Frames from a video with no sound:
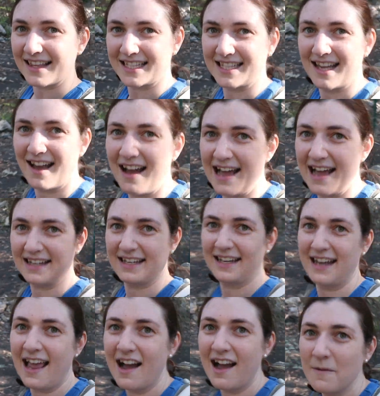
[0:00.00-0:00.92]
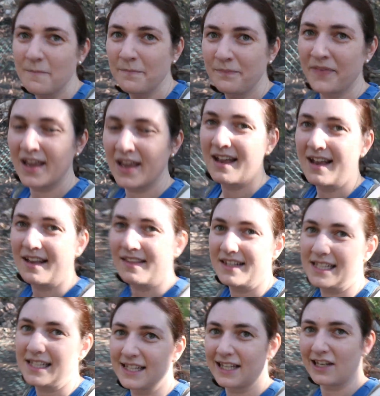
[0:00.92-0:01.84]
side now.
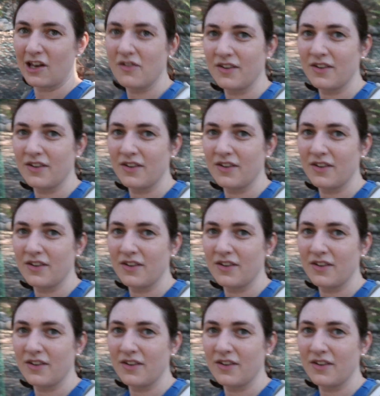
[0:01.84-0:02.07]
This is the longer